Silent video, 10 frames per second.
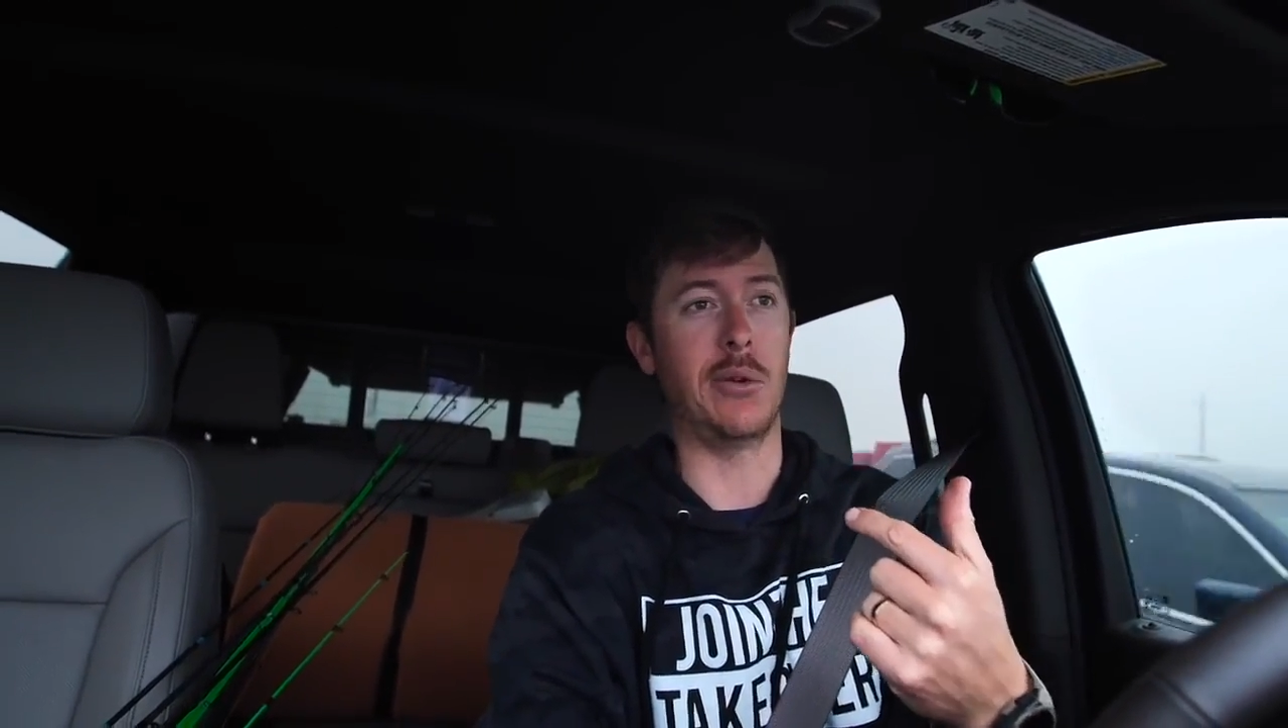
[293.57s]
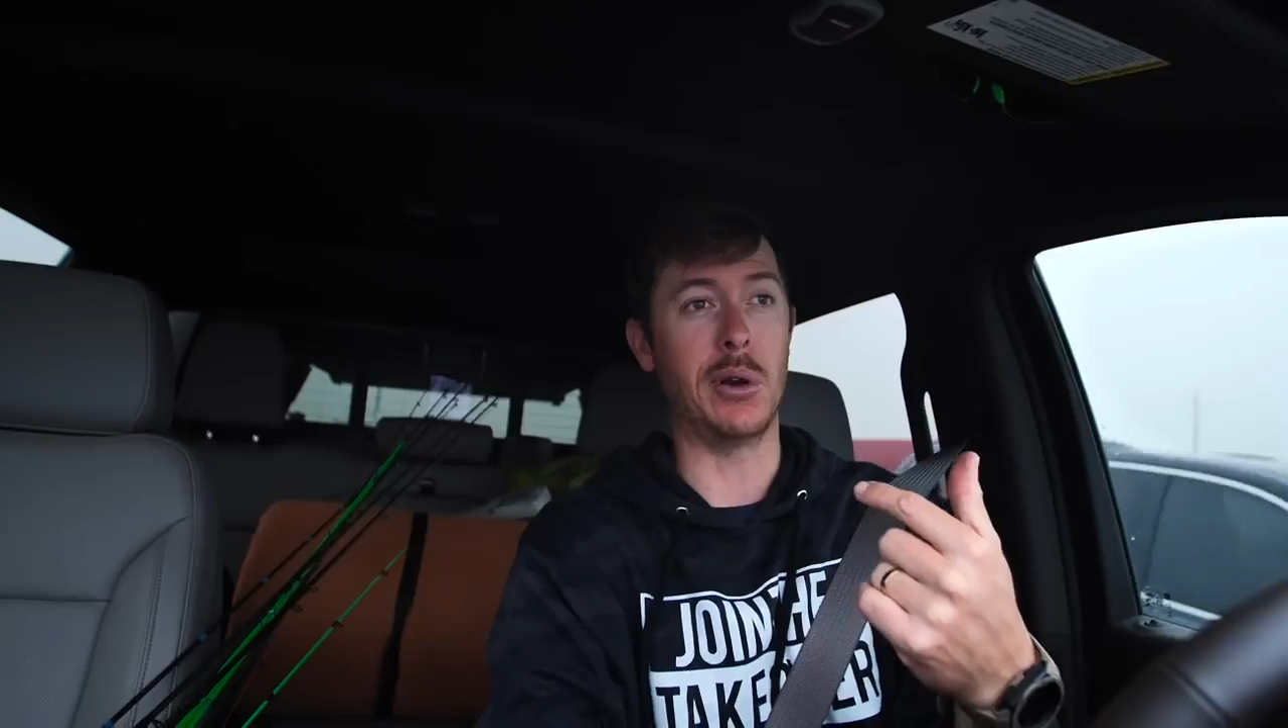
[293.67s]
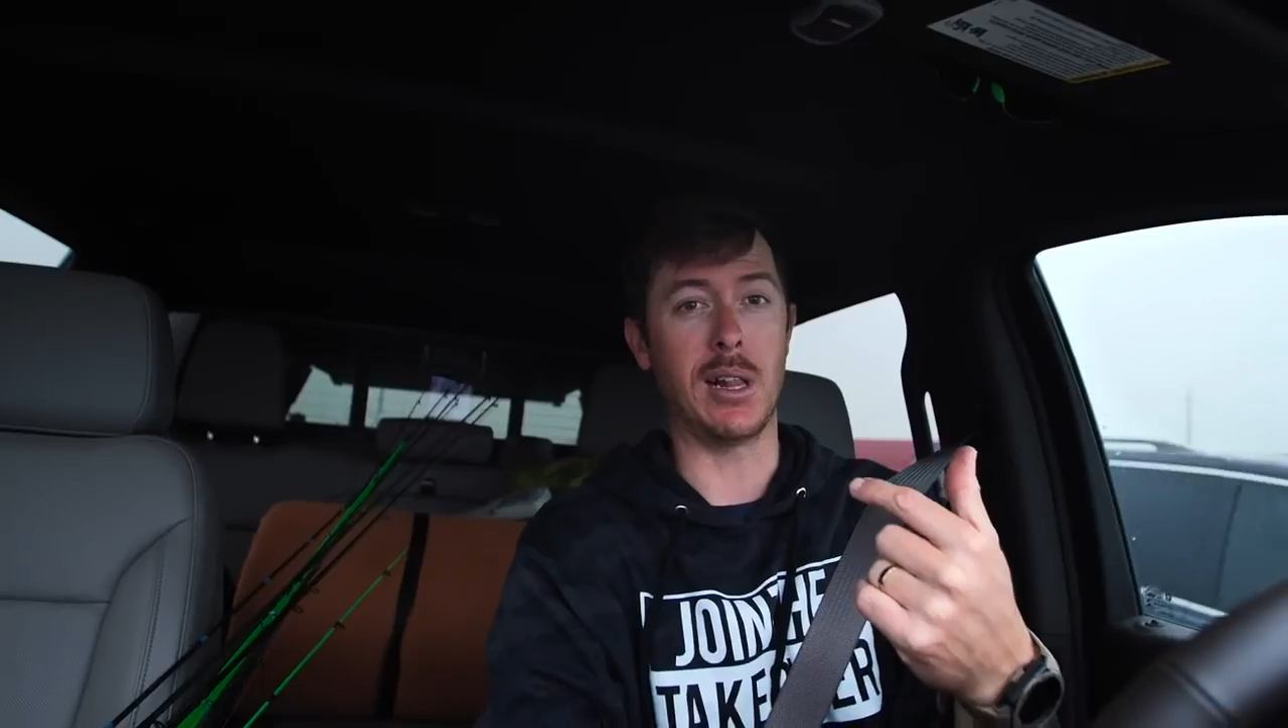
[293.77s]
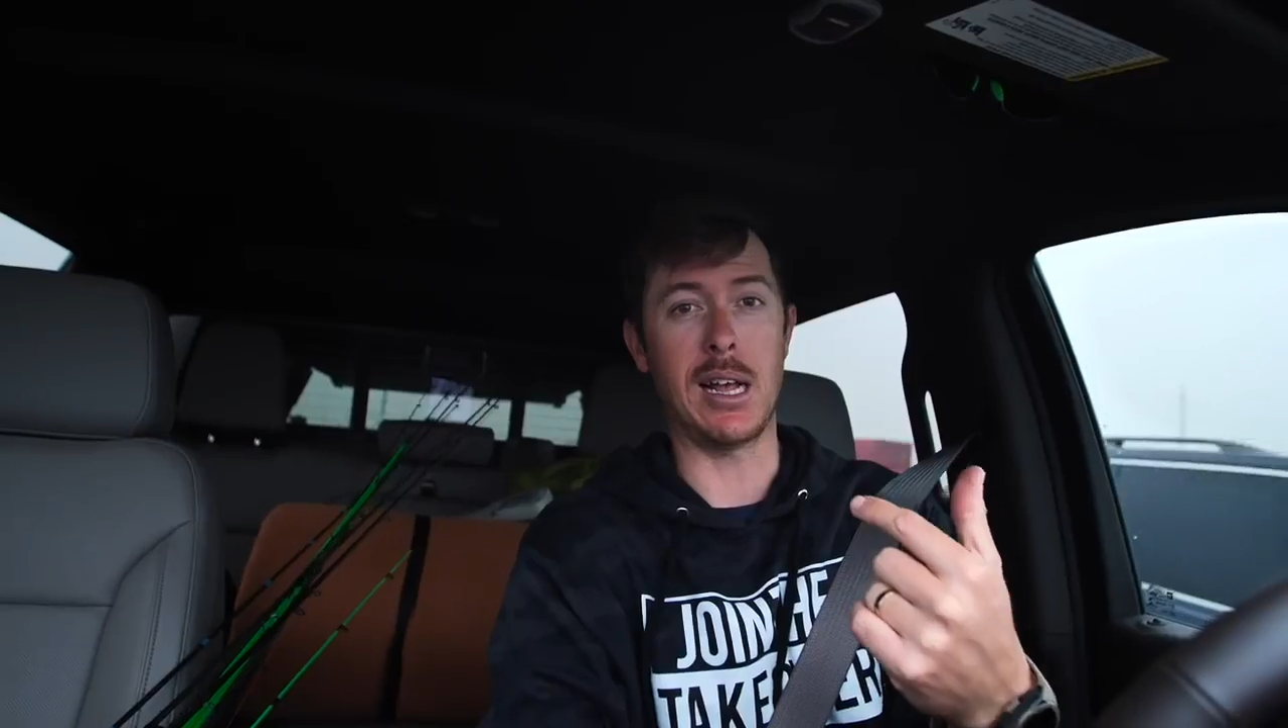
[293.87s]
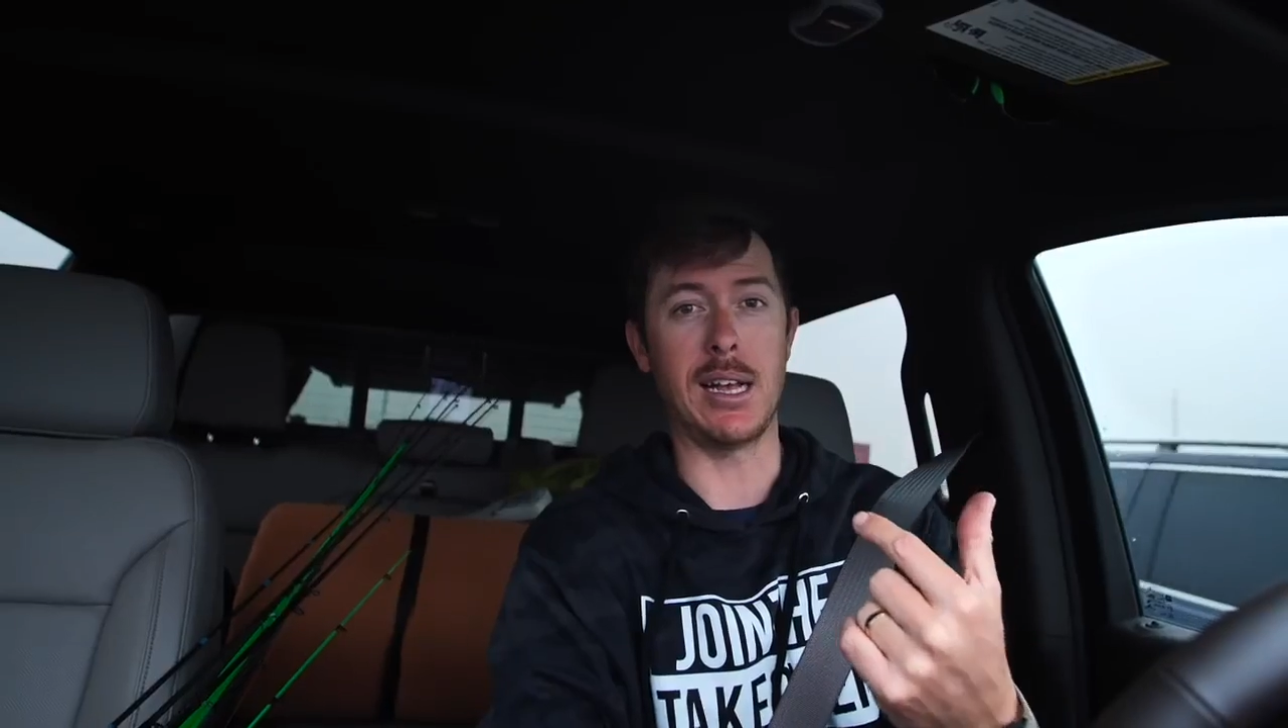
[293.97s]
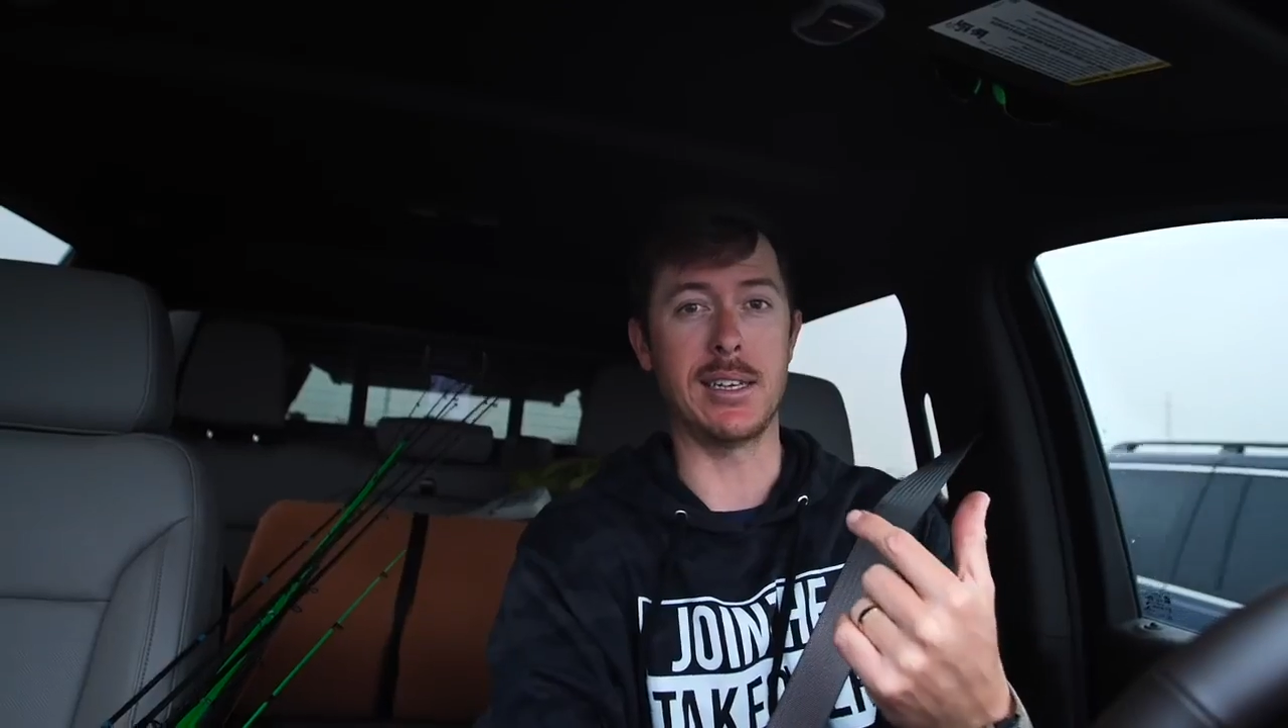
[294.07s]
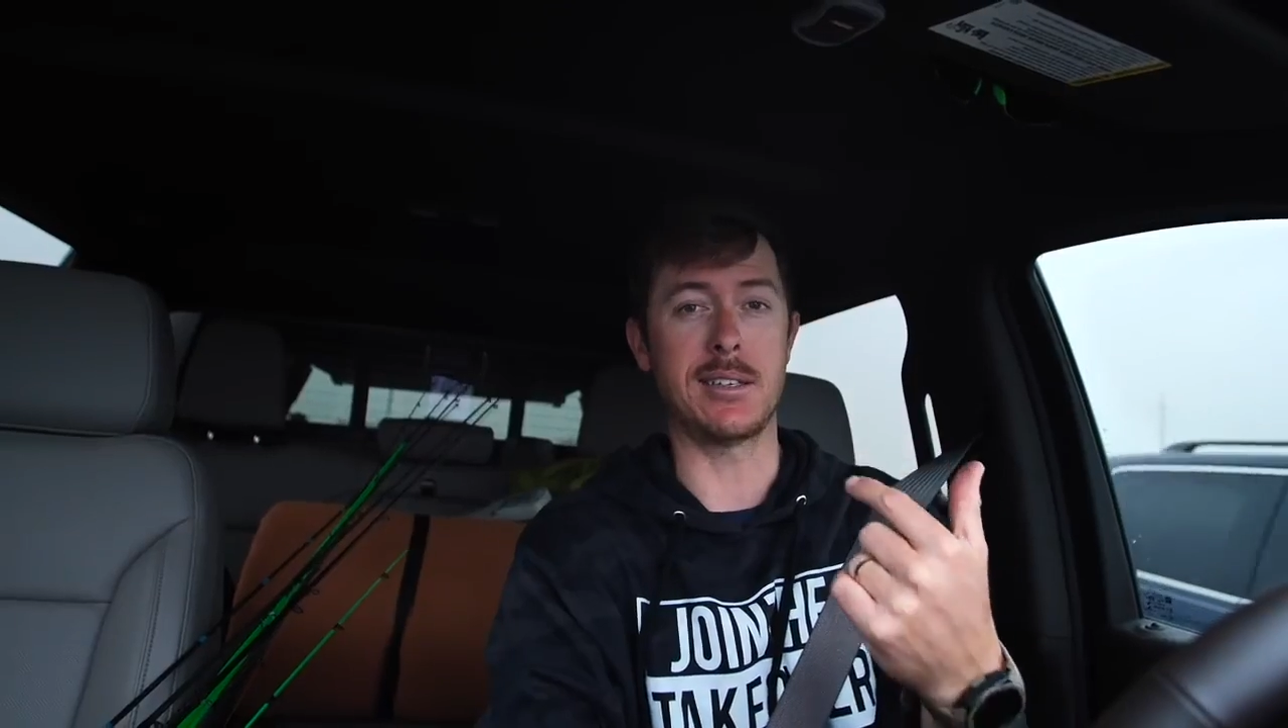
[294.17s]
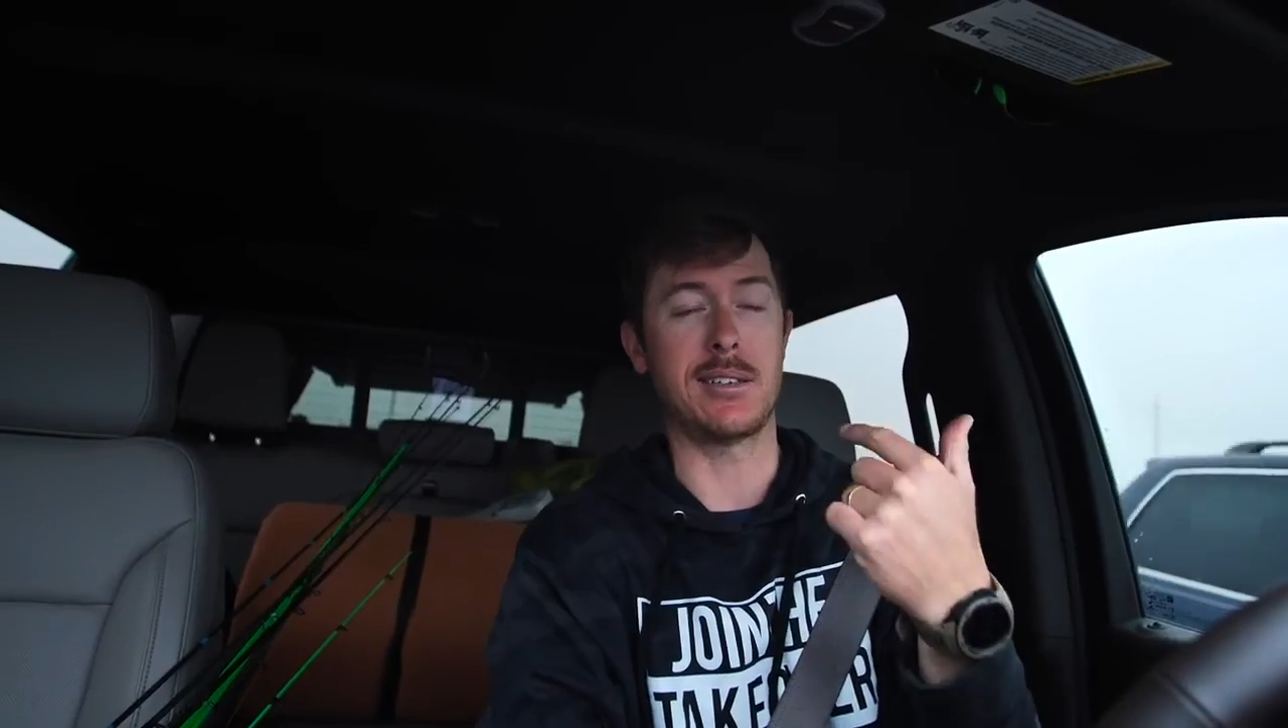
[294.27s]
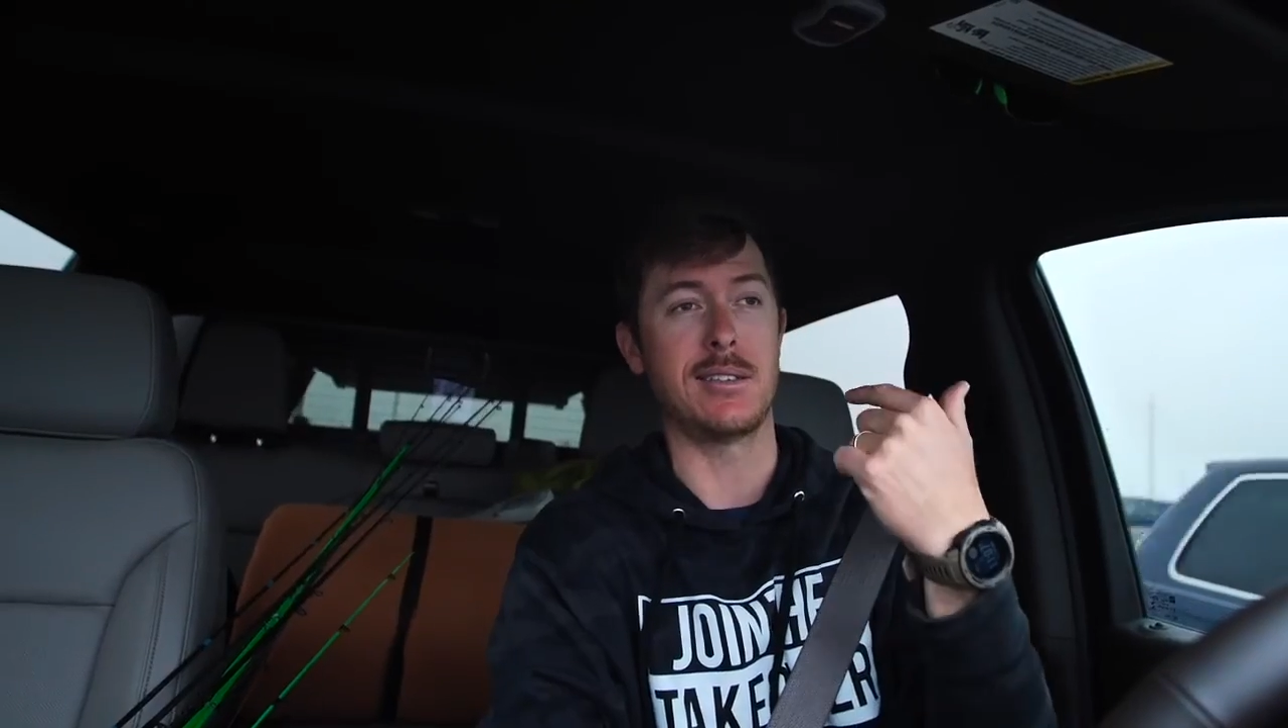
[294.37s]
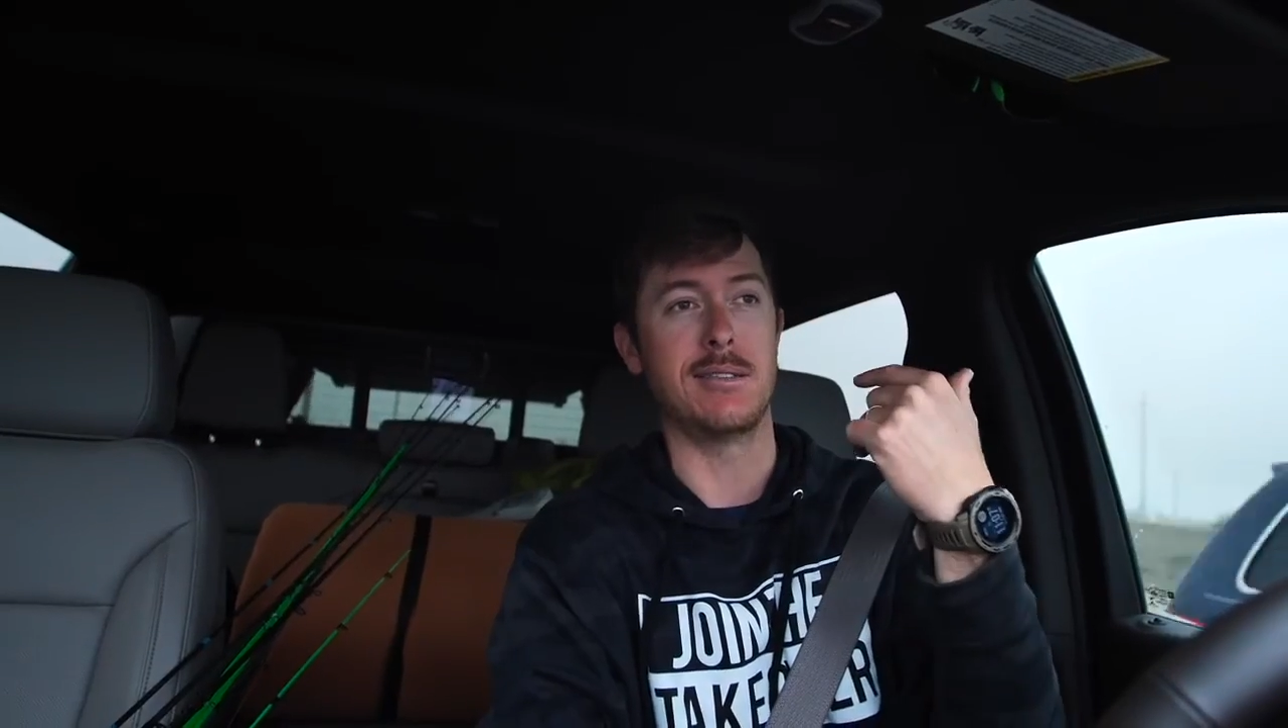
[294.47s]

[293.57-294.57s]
realized